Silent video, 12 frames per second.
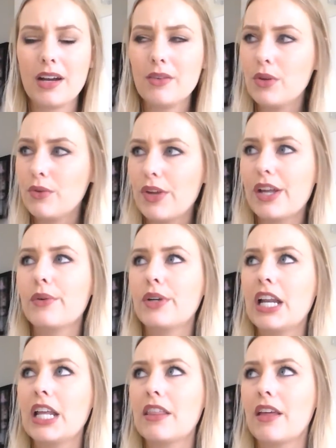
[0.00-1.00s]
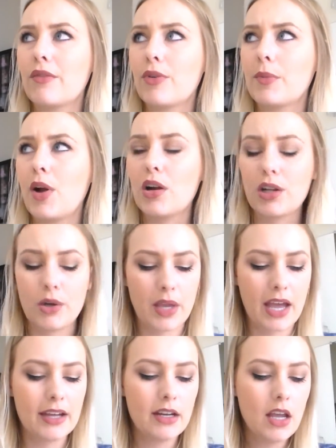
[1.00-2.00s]
I don't know if I own anything from Cargo
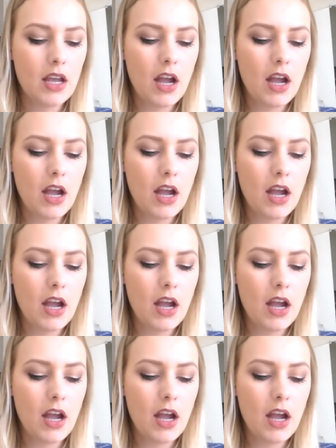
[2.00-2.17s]
yet,